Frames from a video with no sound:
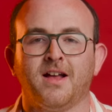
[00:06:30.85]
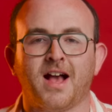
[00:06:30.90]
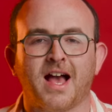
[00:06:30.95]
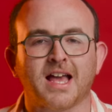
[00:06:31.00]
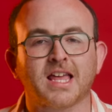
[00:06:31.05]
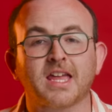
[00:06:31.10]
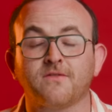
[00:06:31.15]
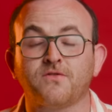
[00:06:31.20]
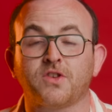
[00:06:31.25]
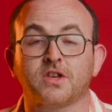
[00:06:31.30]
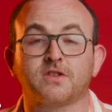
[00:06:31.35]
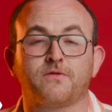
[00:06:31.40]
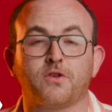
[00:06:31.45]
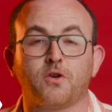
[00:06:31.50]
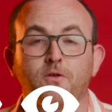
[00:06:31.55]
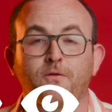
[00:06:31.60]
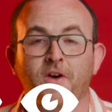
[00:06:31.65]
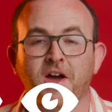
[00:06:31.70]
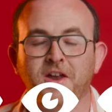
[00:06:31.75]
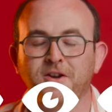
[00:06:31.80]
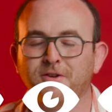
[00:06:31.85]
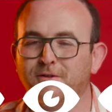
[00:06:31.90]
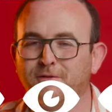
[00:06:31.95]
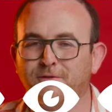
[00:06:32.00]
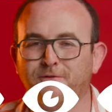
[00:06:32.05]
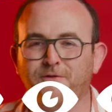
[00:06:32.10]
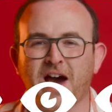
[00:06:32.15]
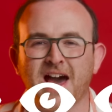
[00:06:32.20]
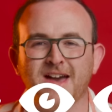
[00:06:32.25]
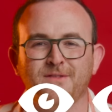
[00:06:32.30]
I give this
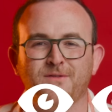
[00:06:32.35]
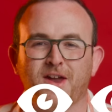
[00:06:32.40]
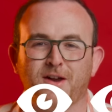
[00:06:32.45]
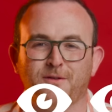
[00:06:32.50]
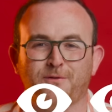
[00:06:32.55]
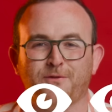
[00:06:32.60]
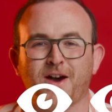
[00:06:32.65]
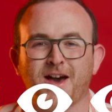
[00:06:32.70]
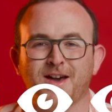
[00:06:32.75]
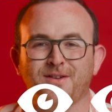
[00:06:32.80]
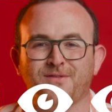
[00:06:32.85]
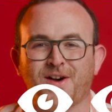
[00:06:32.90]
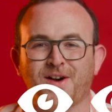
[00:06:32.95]
viewfinder 5 out of 5